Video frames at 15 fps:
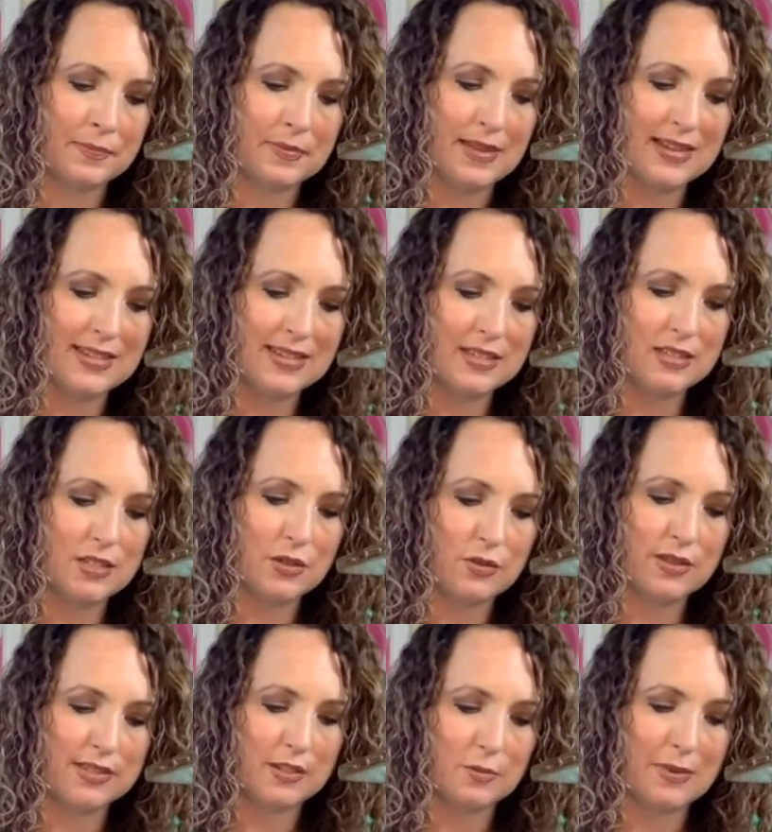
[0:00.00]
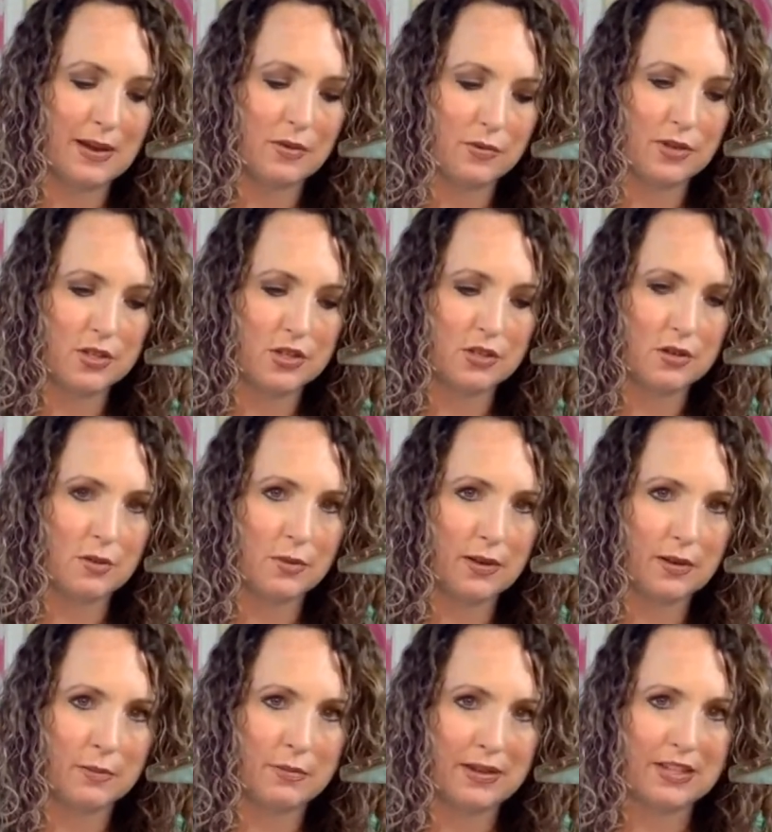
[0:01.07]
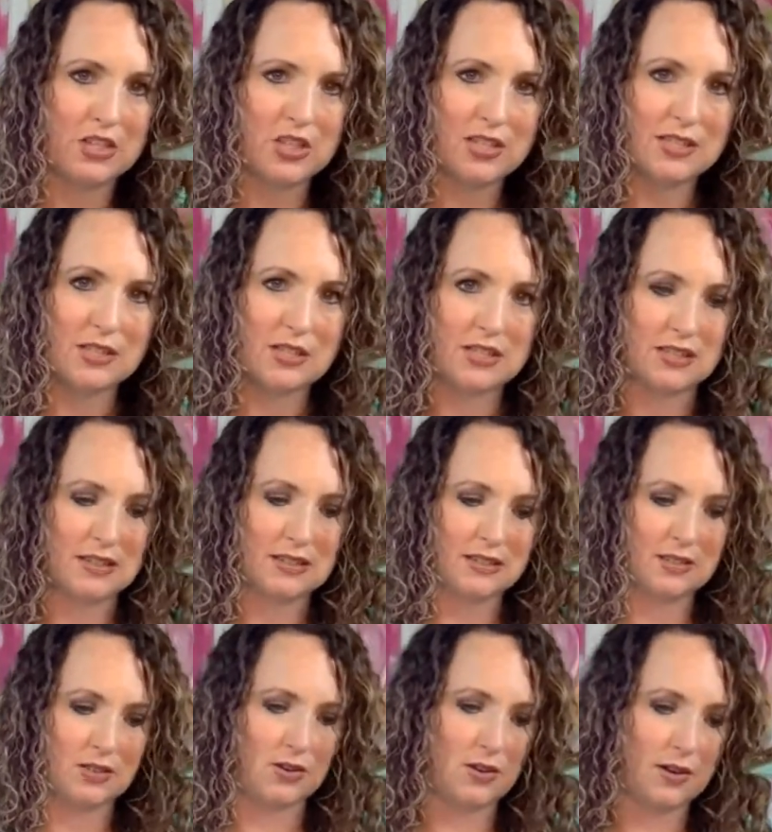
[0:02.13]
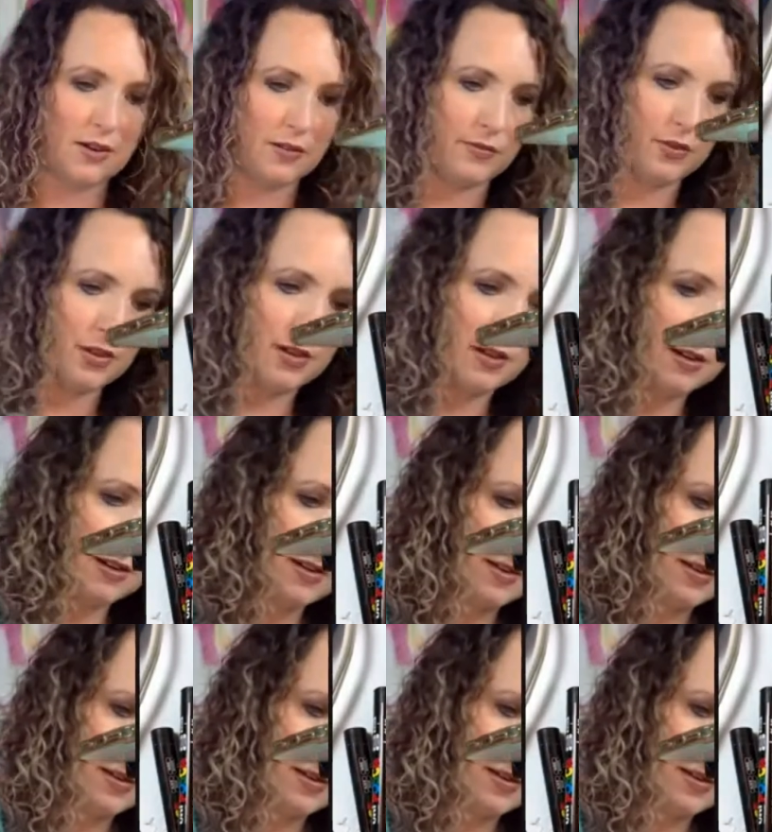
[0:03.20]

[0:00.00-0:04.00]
I didn't do this on my original one, but it's just looking dark over here.